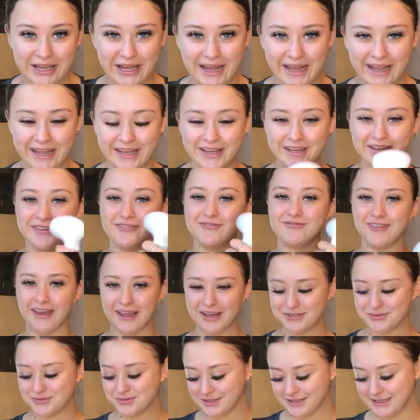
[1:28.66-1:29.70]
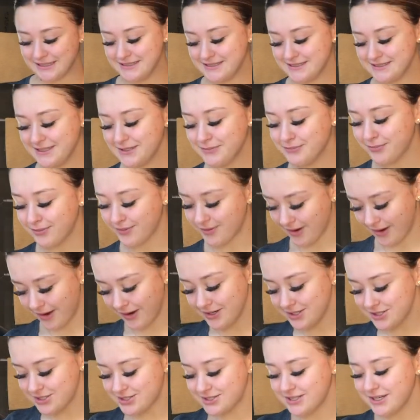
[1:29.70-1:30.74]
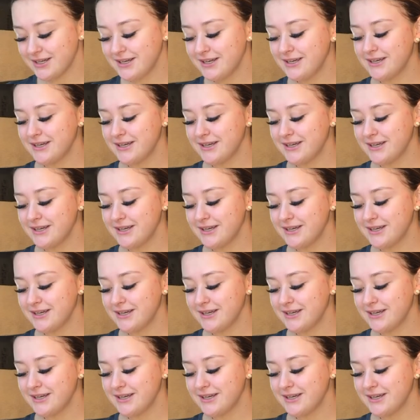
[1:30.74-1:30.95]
a facial cleansing brush.